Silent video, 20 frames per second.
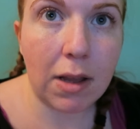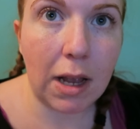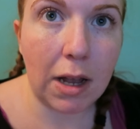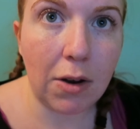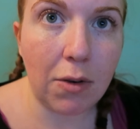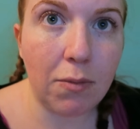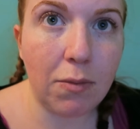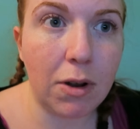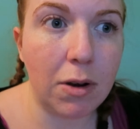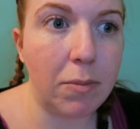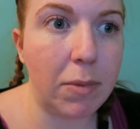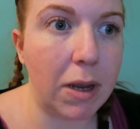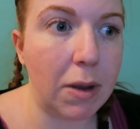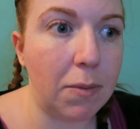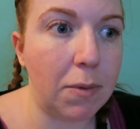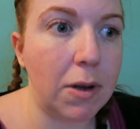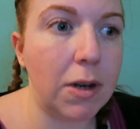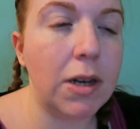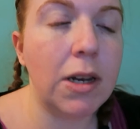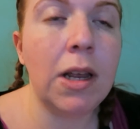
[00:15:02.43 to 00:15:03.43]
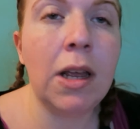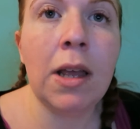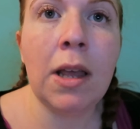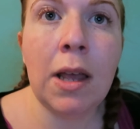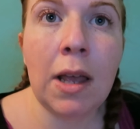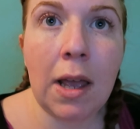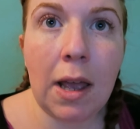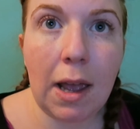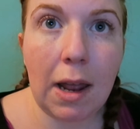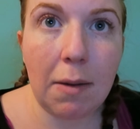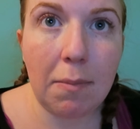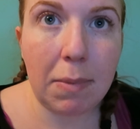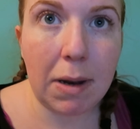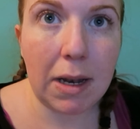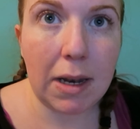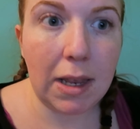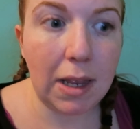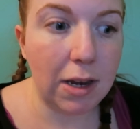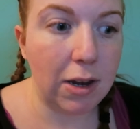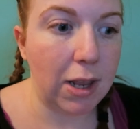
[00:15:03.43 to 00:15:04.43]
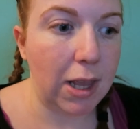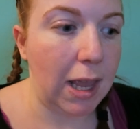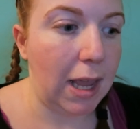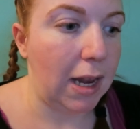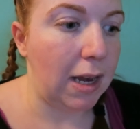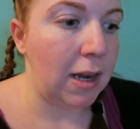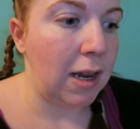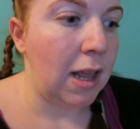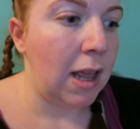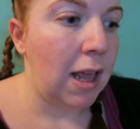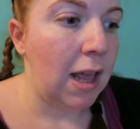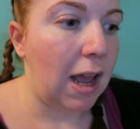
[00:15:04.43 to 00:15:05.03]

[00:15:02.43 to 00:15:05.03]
down one by one and building it again.